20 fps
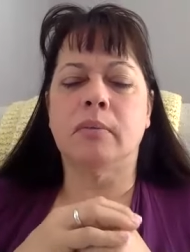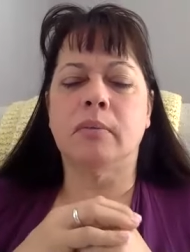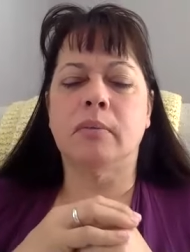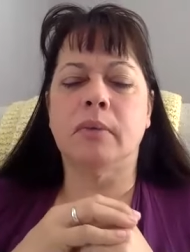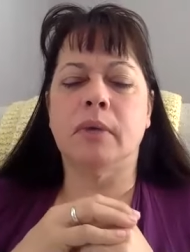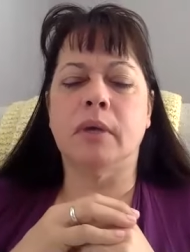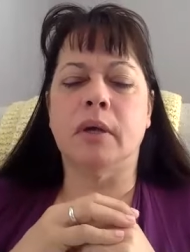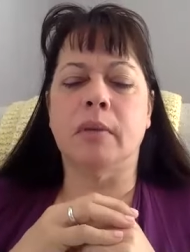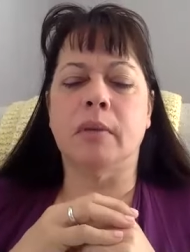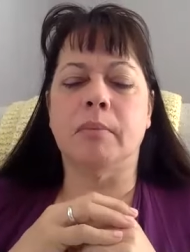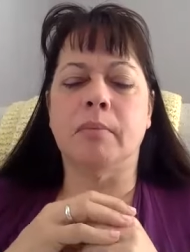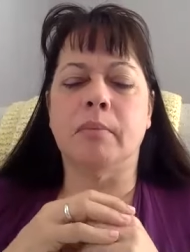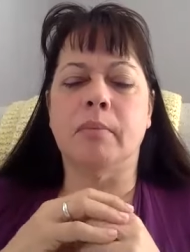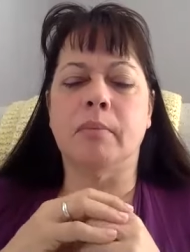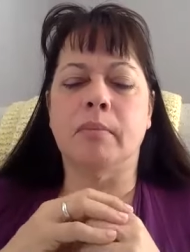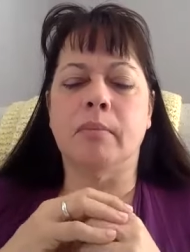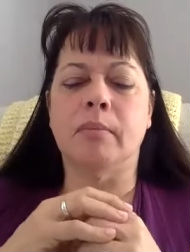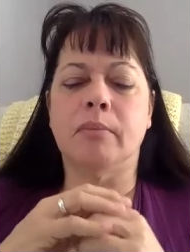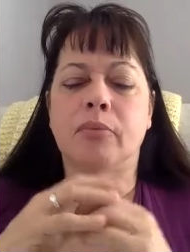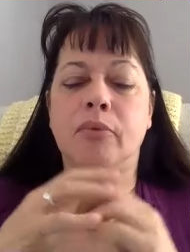become
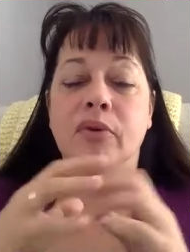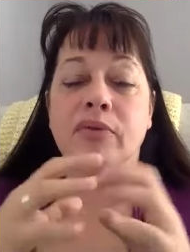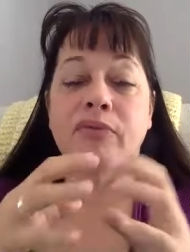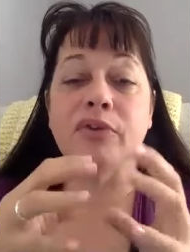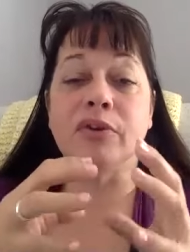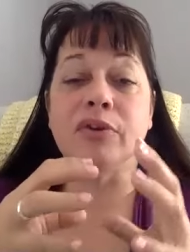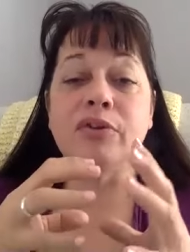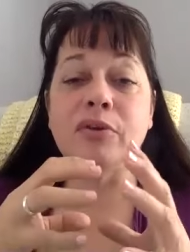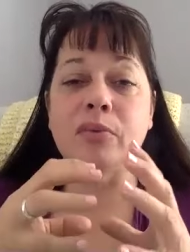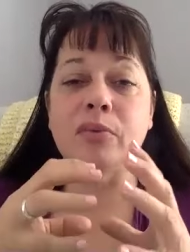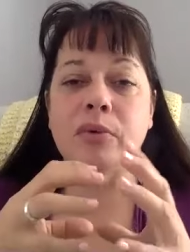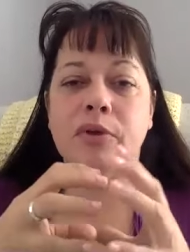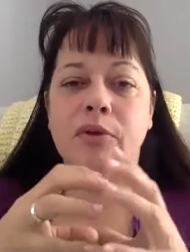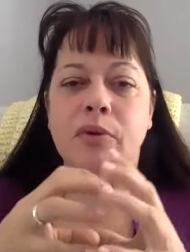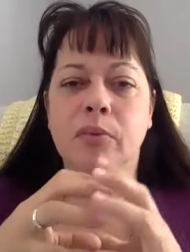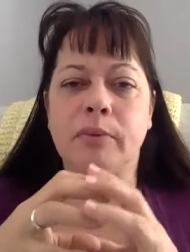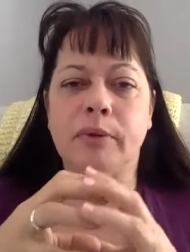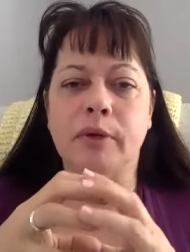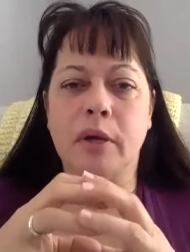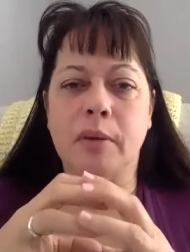privy to, what
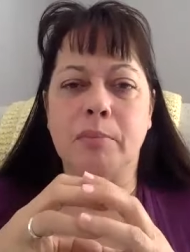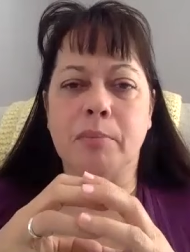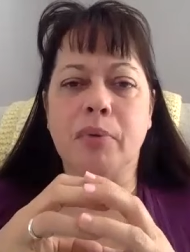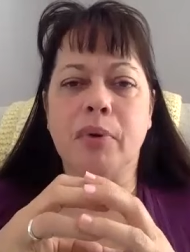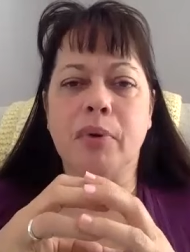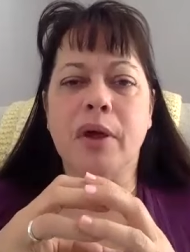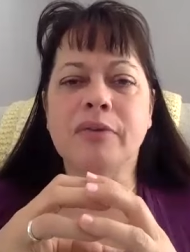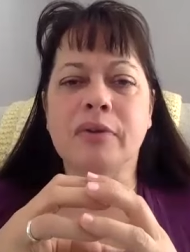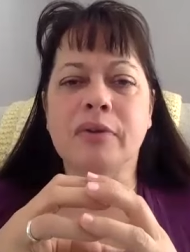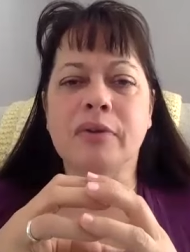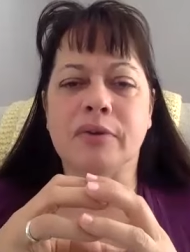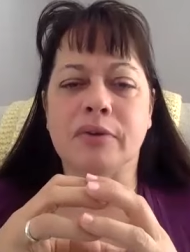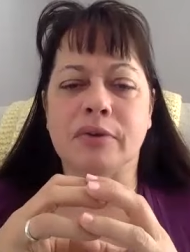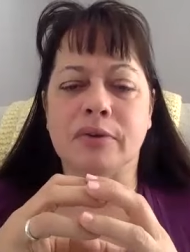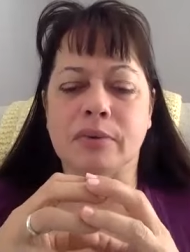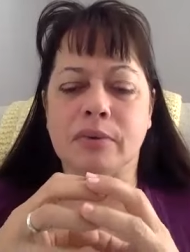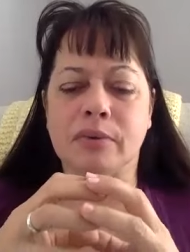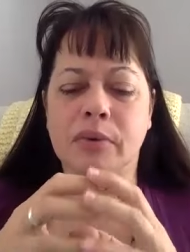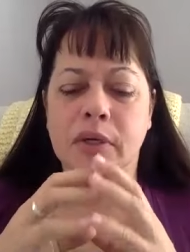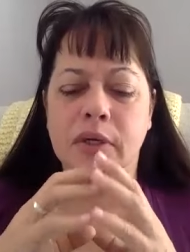you become present
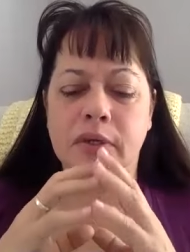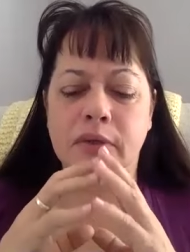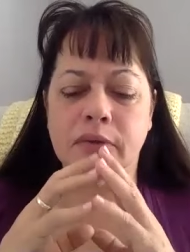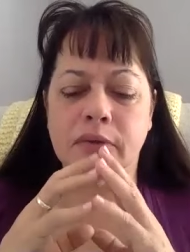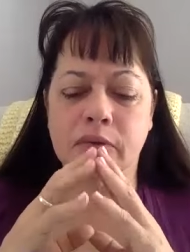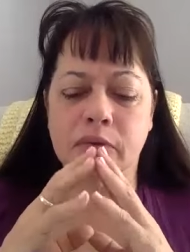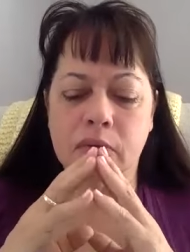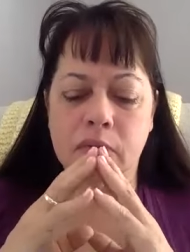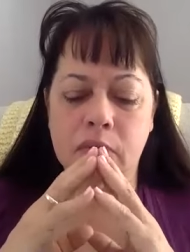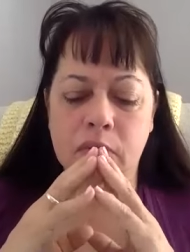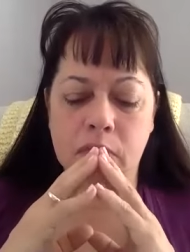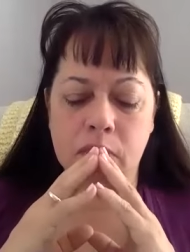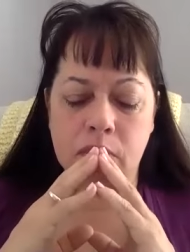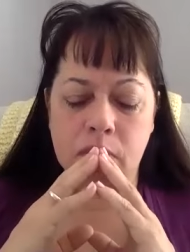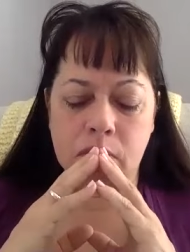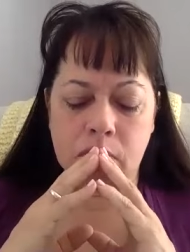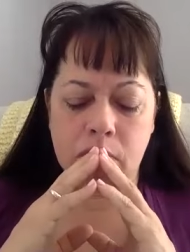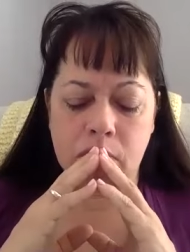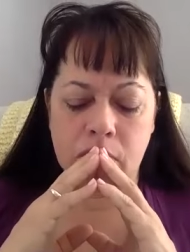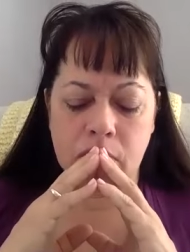to, is
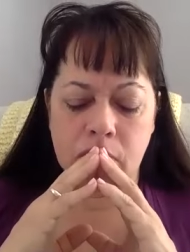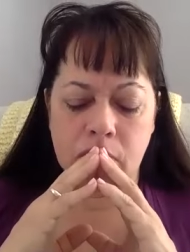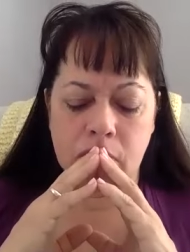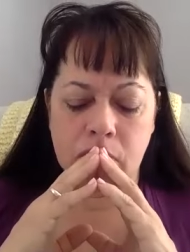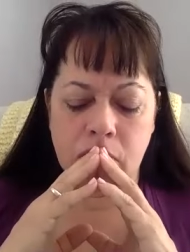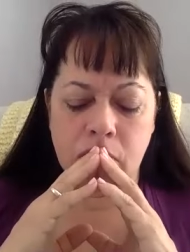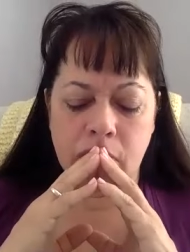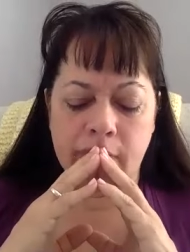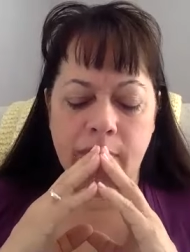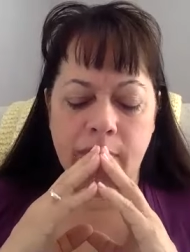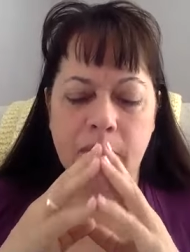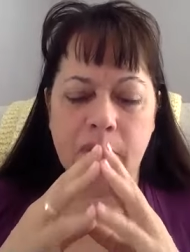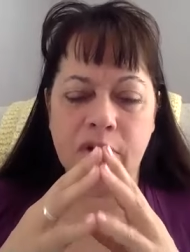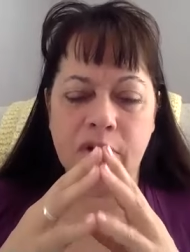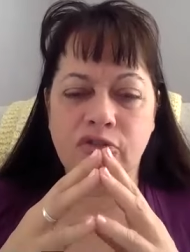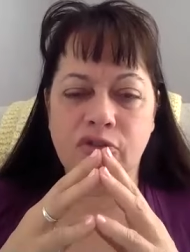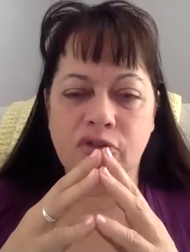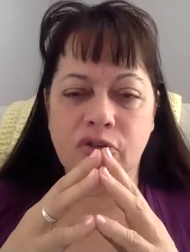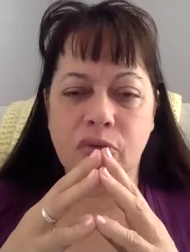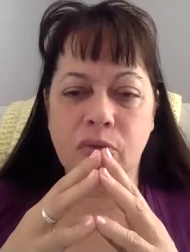how
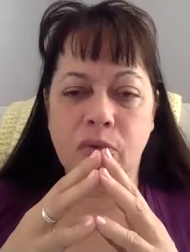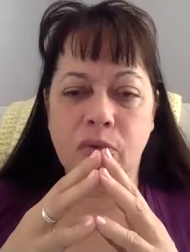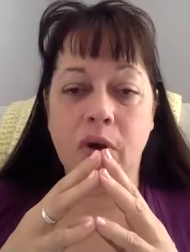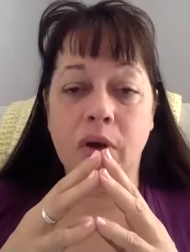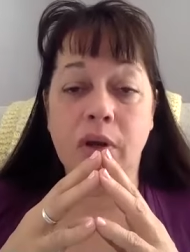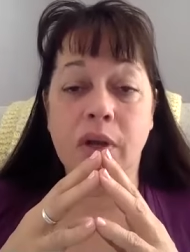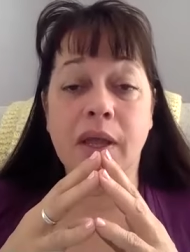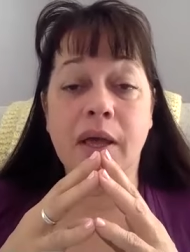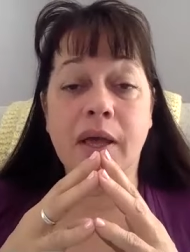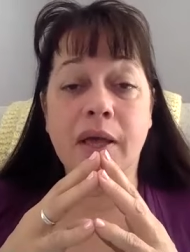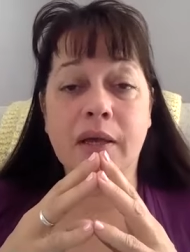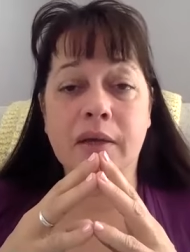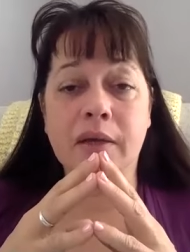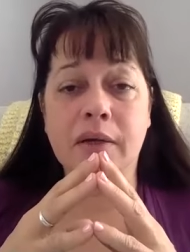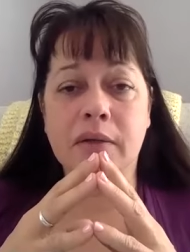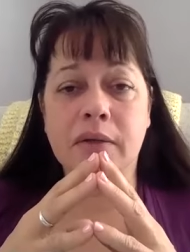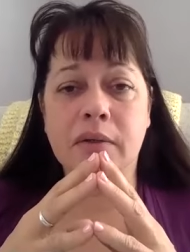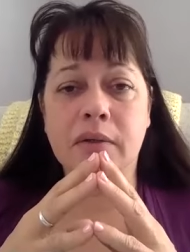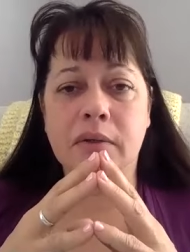much you are alike,